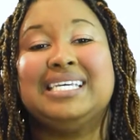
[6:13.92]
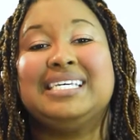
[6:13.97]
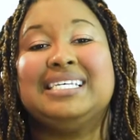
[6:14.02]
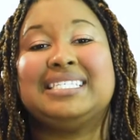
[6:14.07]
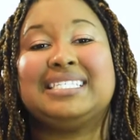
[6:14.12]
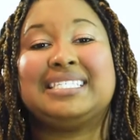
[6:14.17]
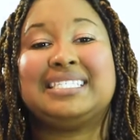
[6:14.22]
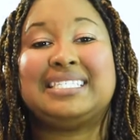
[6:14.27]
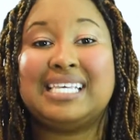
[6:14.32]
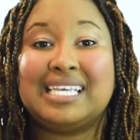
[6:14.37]

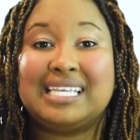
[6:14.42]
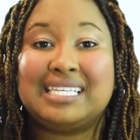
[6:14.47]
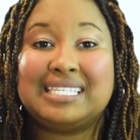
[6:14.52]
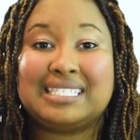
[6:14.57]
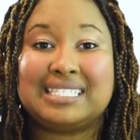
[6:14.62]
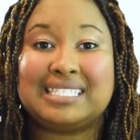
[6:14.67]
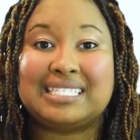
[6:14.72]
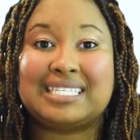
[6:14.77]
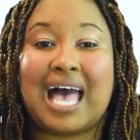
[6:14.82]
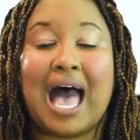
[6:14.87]

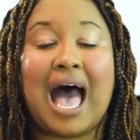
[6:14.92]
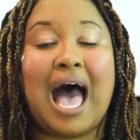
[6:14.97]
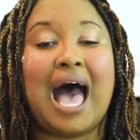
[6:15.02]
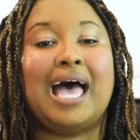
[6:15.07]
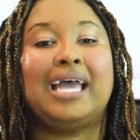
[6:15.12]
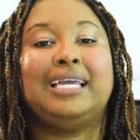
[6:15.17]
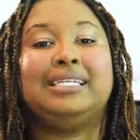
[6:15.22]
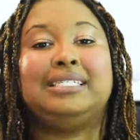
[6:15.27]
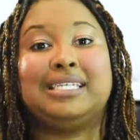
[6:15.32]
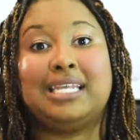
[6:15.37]
since
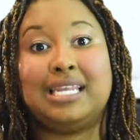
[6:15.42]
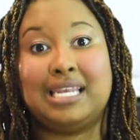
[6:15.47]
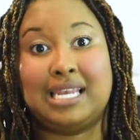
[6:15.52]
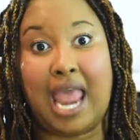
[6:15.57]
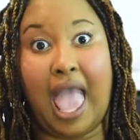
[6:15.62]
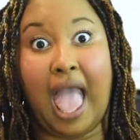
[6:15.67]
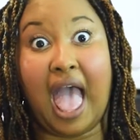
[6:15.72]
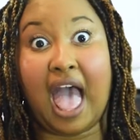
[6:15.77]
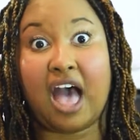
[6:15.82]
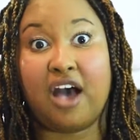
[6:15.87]
I didn't
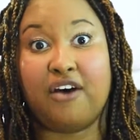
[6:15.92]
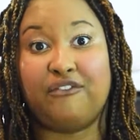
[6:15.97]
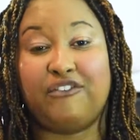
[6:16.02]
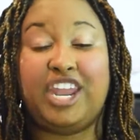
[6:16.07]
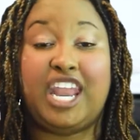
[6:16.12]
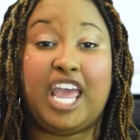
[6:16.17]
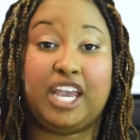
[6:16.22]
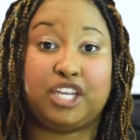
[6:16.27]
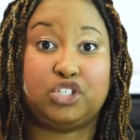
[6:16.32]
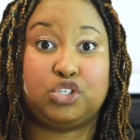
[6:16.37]
have
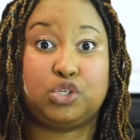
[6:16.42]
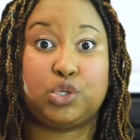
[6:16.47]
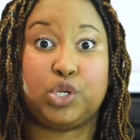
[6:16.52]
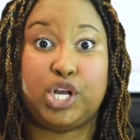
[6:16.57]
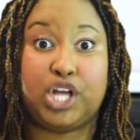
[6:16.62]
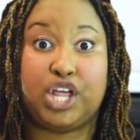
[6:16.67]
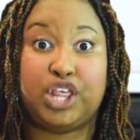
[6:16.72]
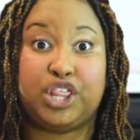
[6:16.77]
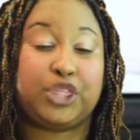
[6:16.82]
an extra